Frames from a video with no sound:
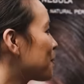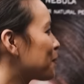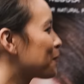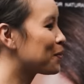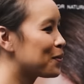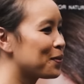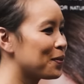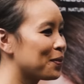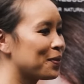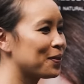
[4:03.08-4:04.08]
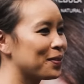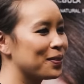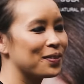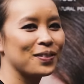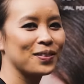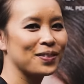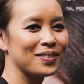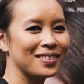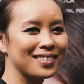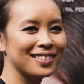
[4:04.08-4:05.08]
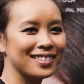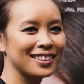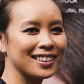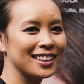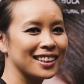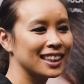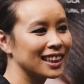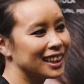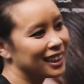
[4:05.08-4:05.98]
[no speech]